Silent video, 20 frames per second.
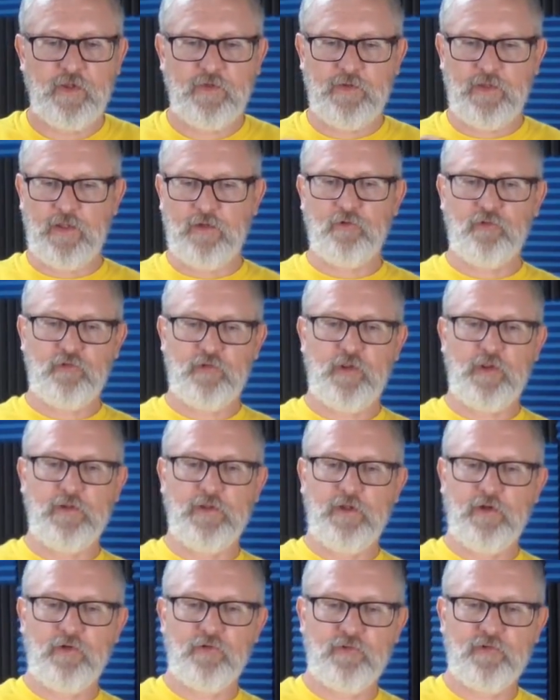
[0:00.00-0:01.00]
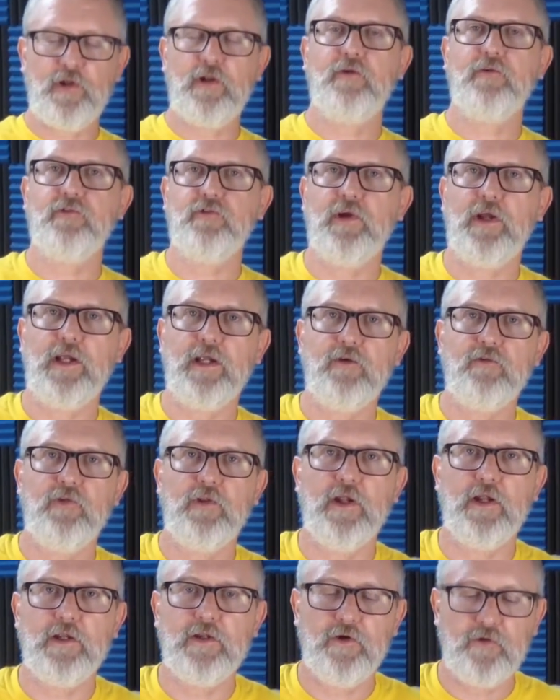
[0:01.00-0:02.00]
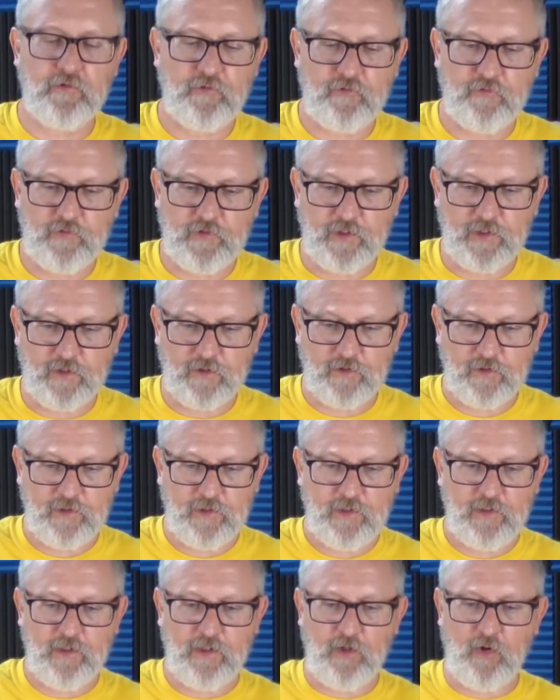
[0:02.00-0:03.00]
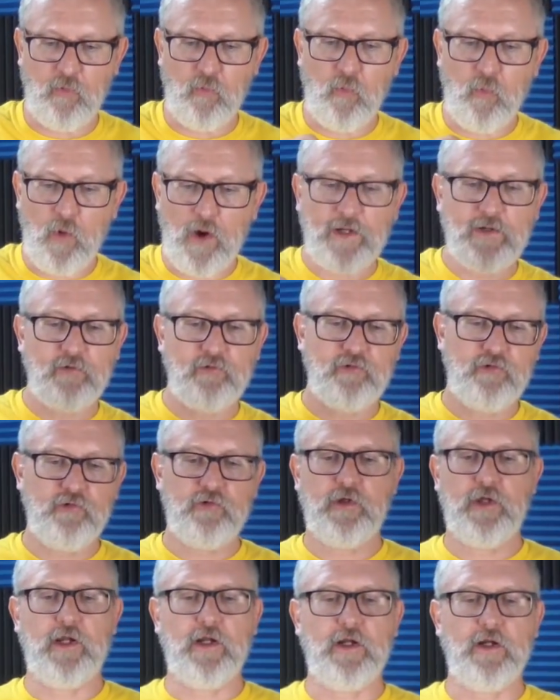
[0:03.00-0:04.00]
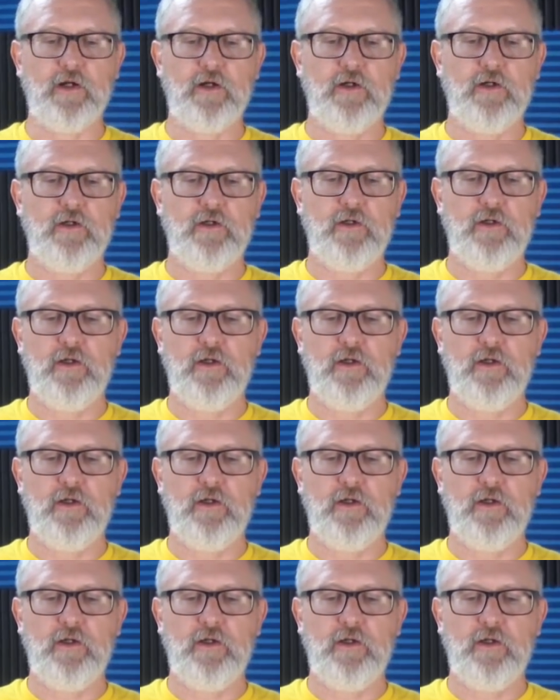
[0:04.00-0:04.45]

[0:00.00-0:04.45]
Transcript: Now there's a little subtle change that I noticed there. Why don't you care?